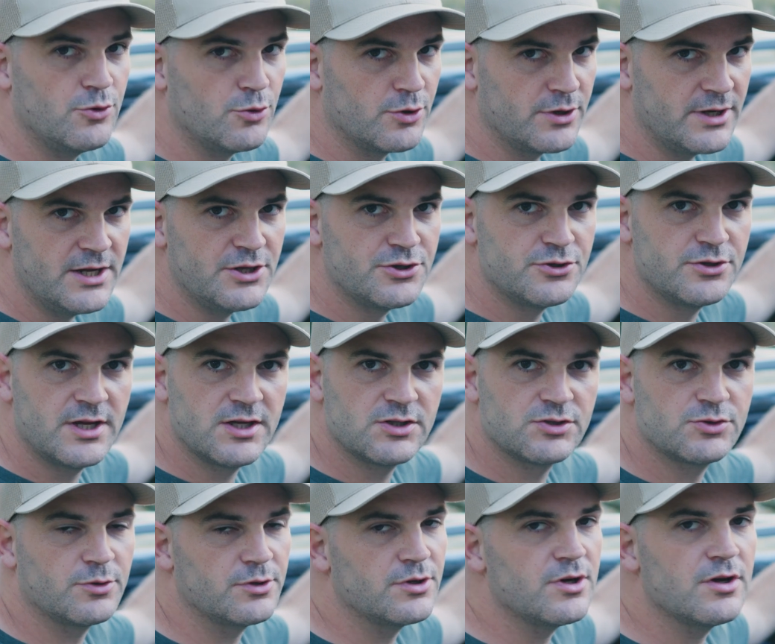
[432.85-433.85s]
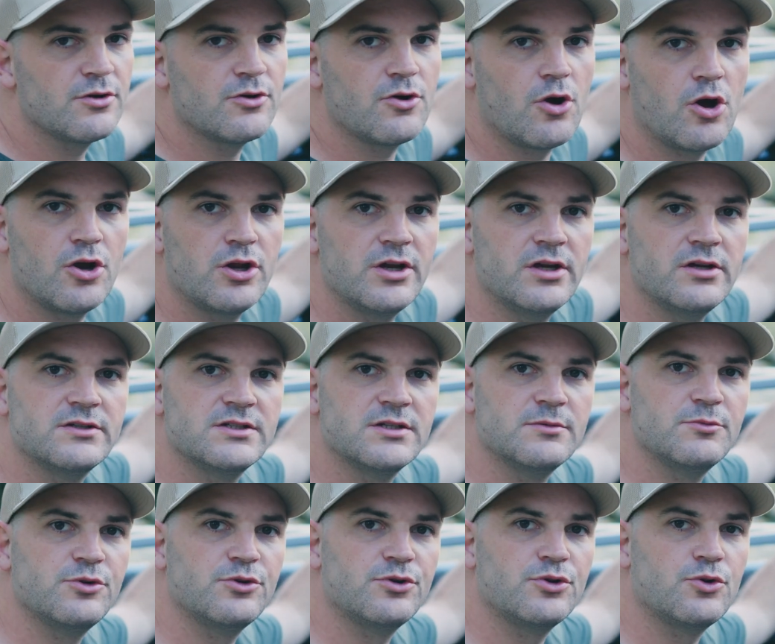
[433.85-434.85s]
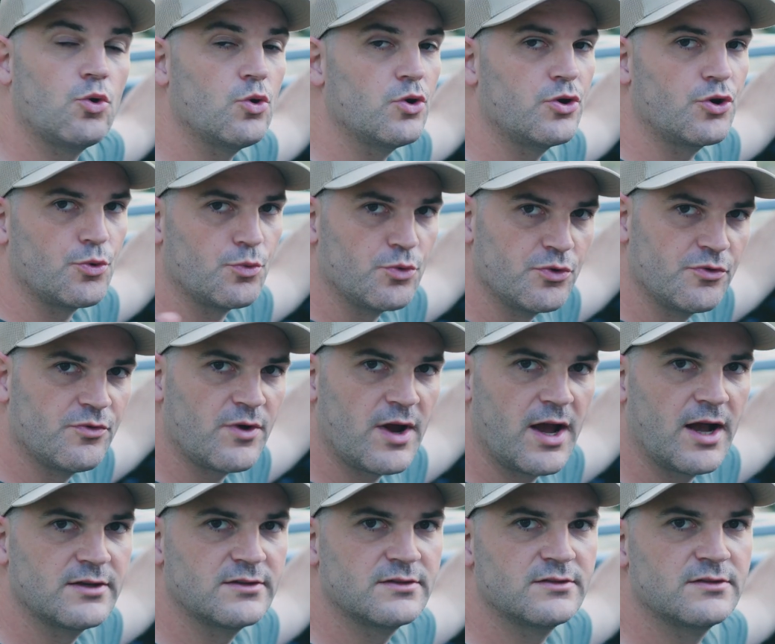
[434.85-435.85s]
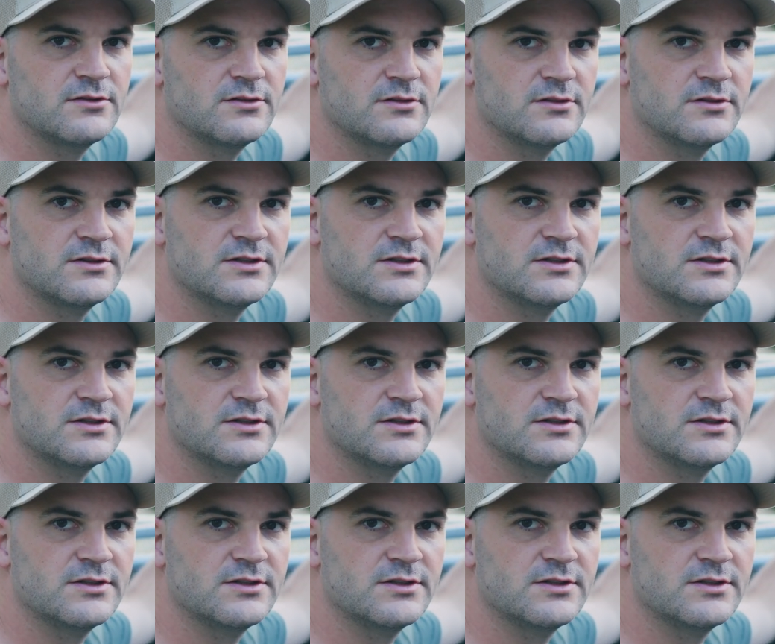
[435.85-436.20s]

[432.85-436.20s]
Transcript: your Naturnest or another awning similar, or your roof racks,